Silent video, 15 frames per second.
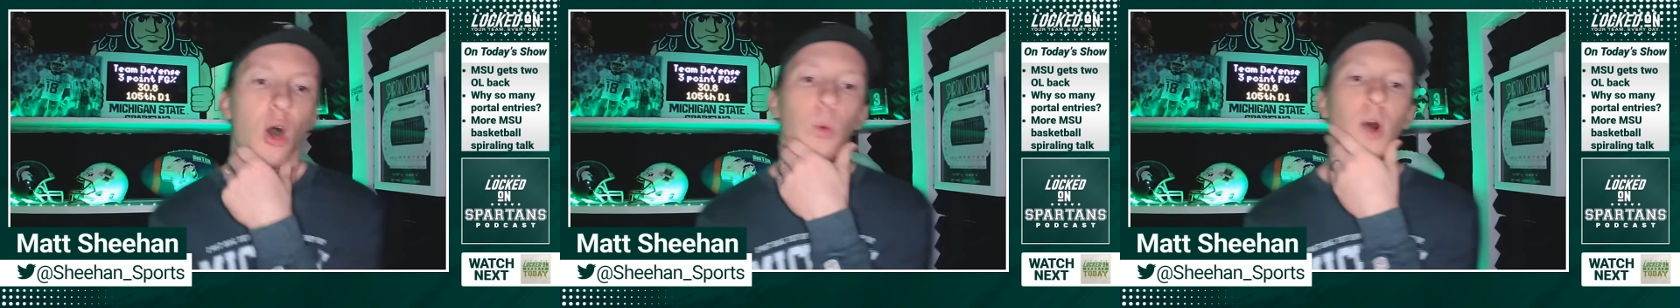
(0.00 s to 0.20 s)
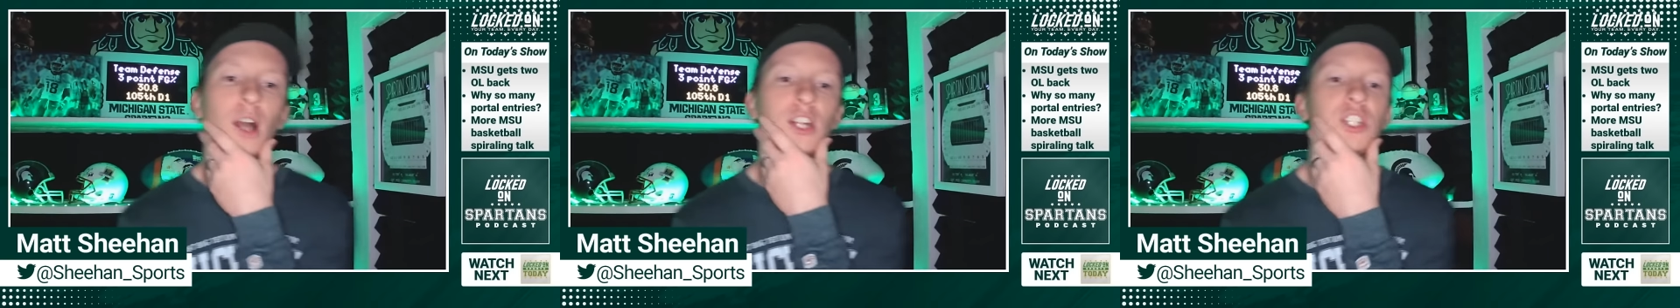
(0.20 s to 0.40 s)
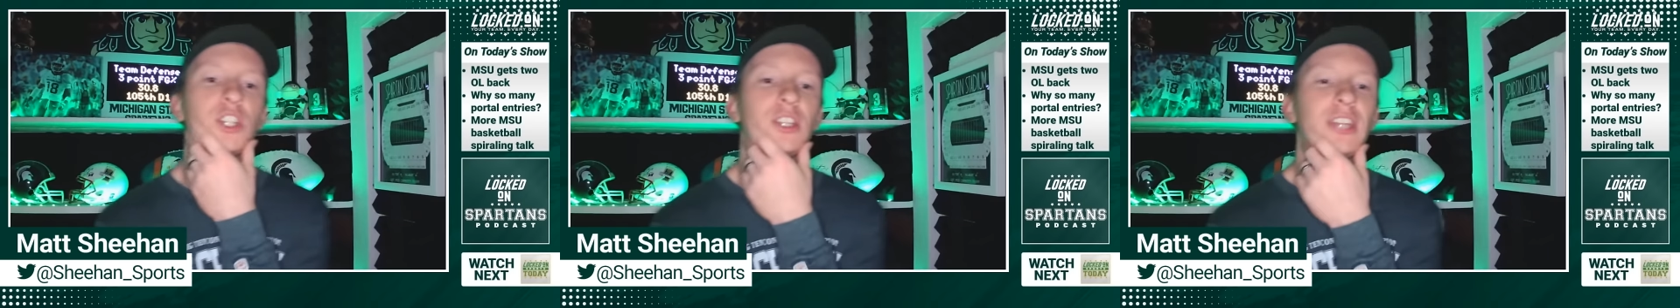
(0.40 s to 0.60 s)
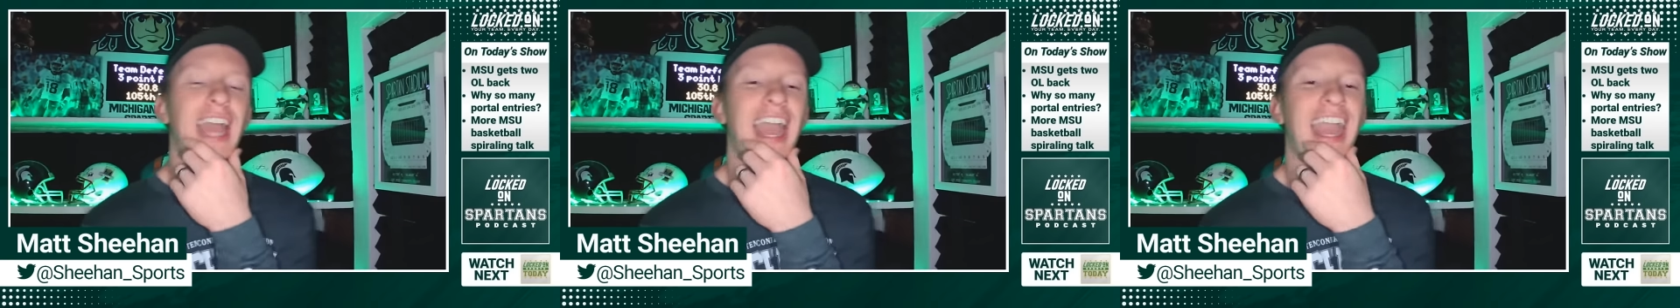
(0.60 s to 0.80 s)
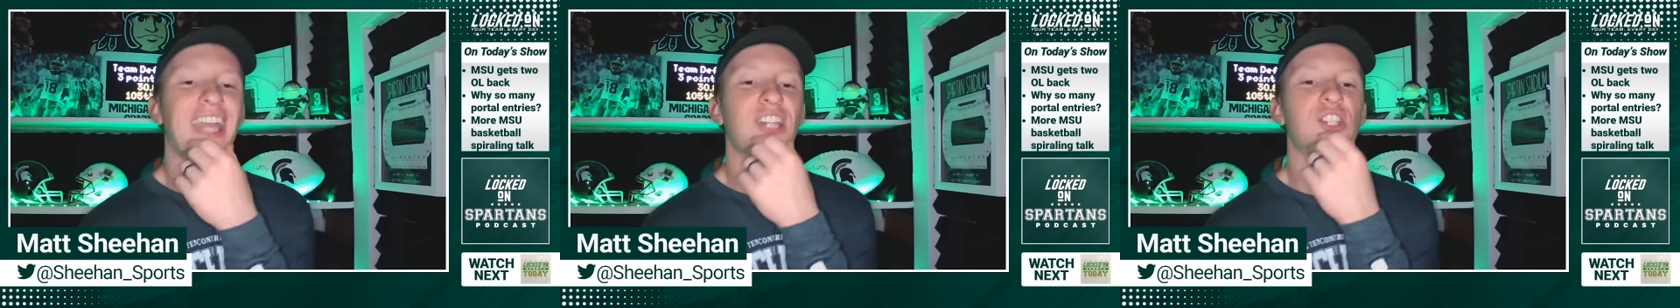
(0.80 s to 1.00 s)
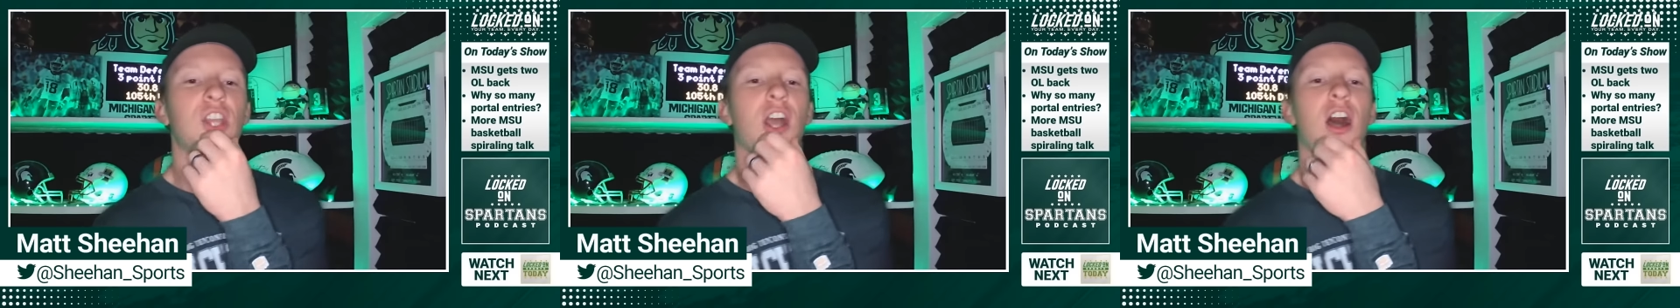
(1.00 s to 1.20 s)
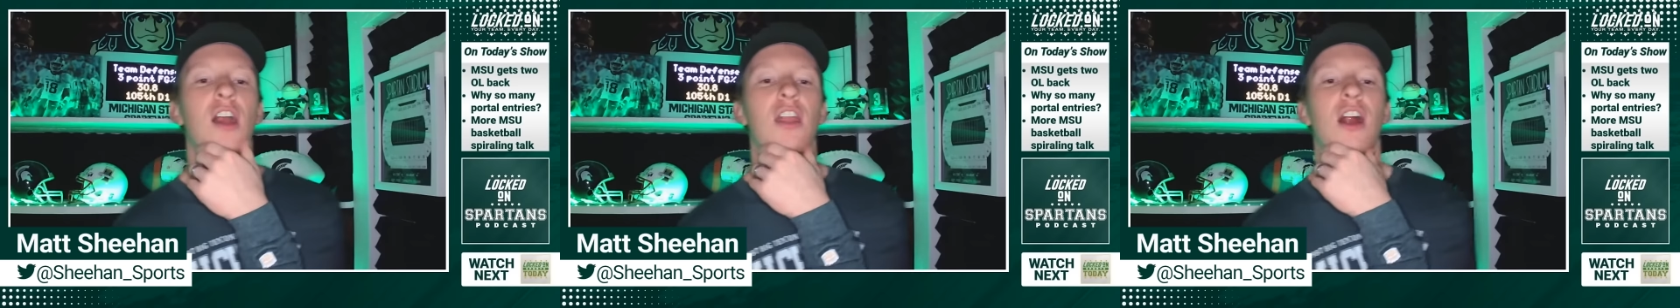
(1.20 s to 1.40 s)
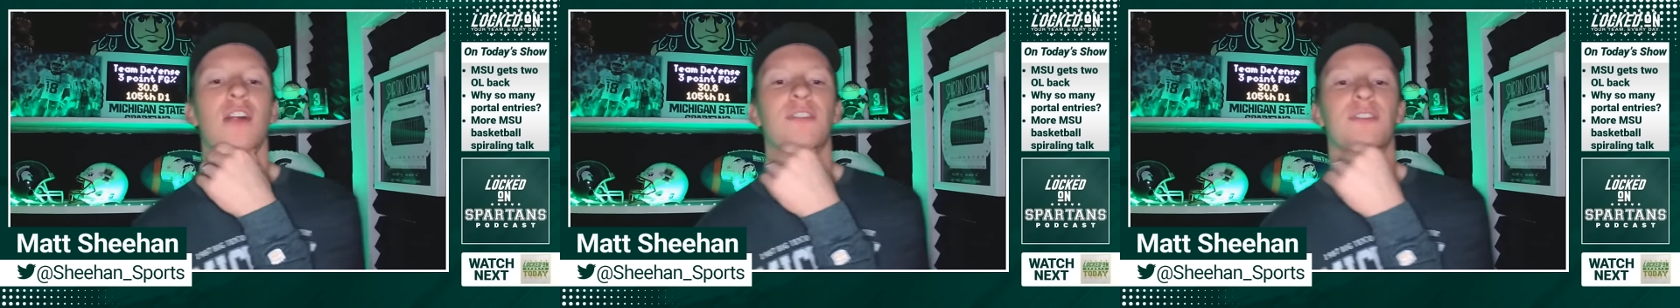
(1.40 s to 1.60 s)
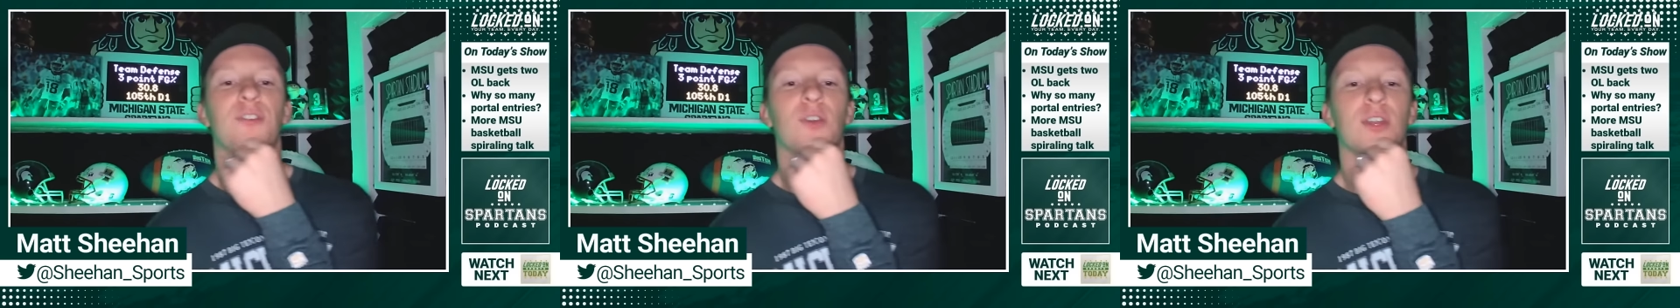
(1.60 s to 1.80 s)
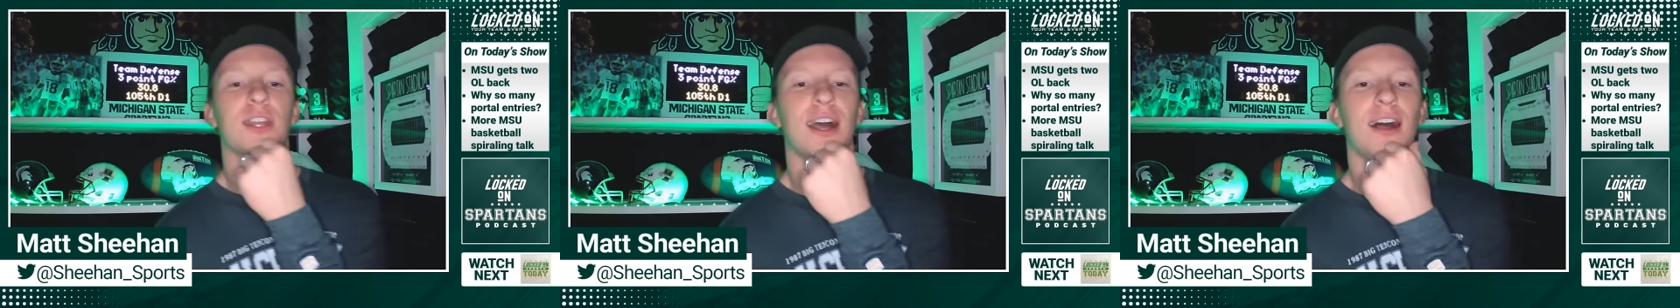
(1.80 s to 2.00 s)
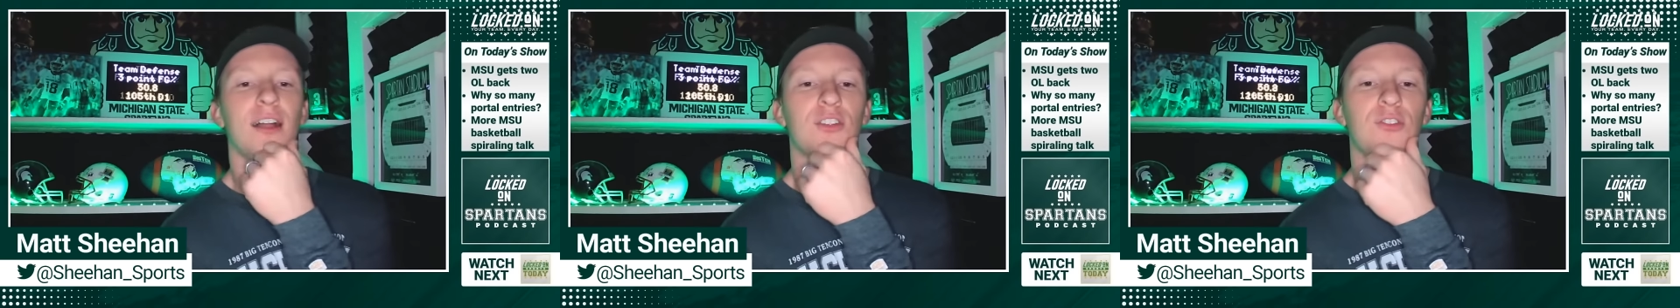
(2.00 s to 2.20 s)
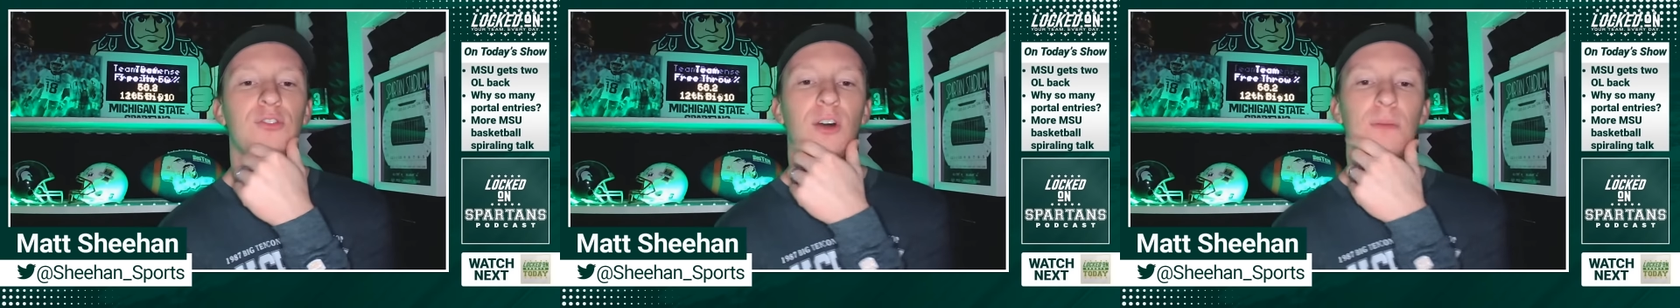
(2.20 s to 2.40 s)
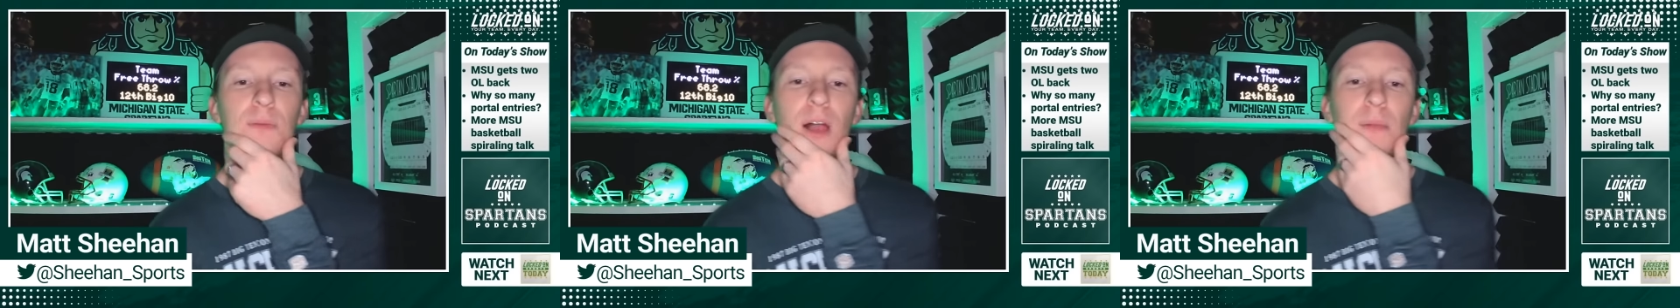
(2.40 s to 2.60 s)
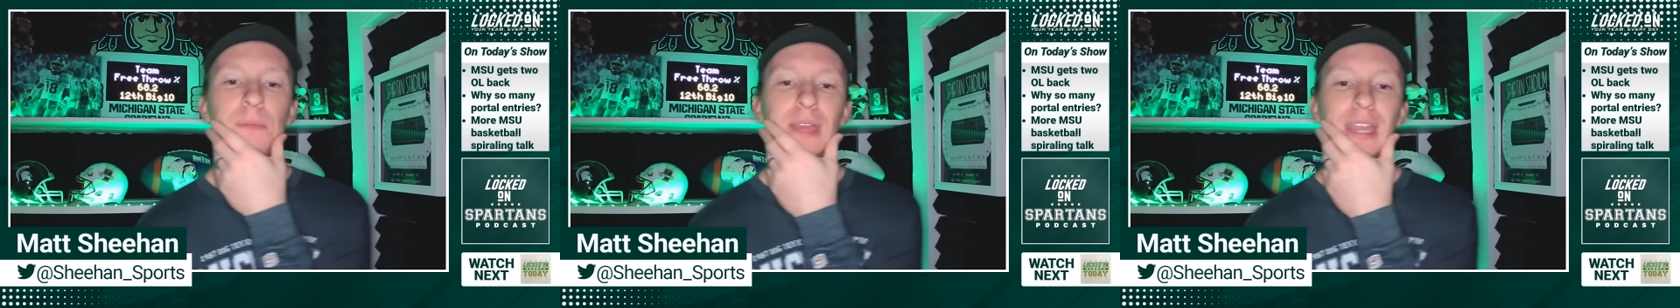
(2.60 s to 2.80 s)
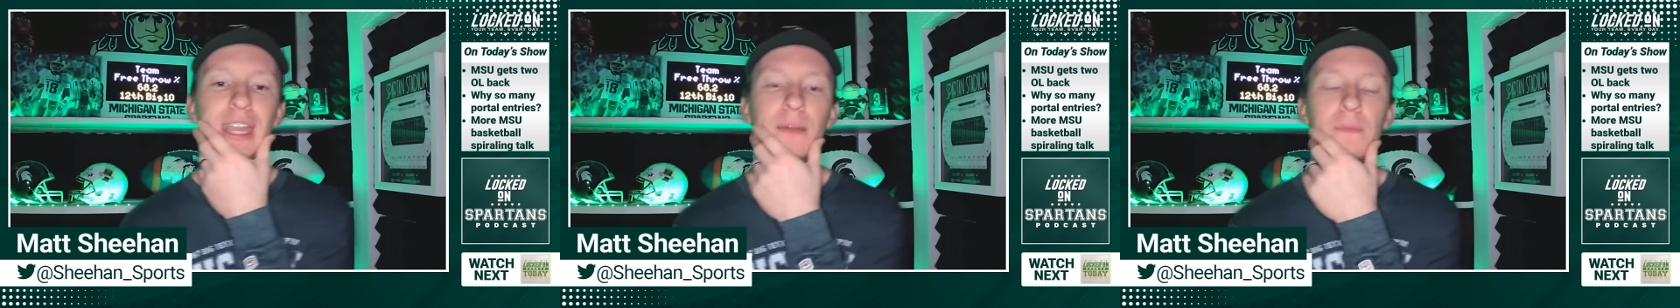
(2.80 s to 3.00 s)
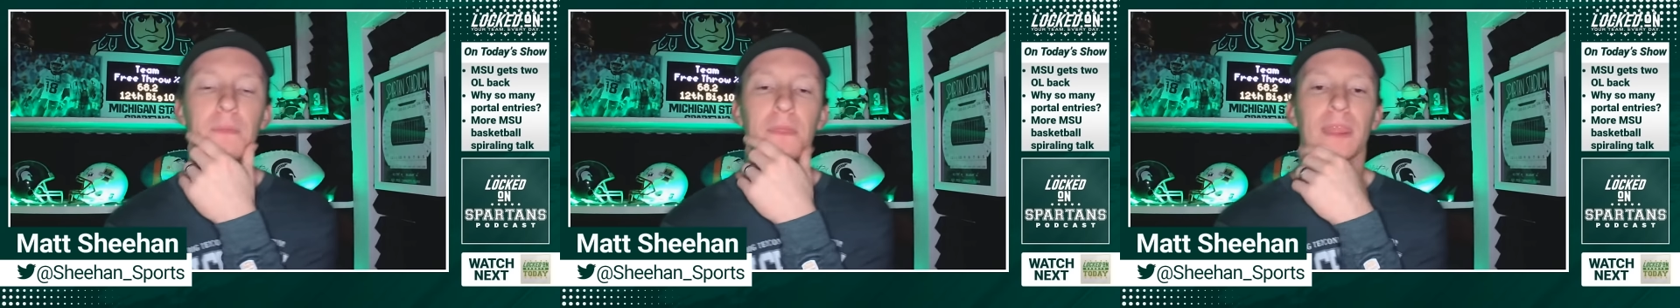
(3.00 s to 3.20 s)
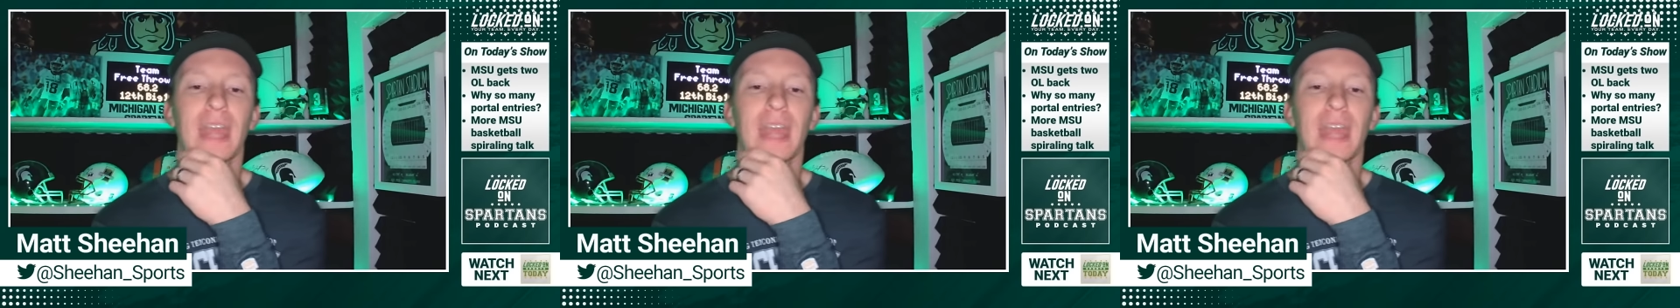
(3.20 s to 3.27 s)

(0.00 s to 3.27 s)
What should the age cutoff for college football be?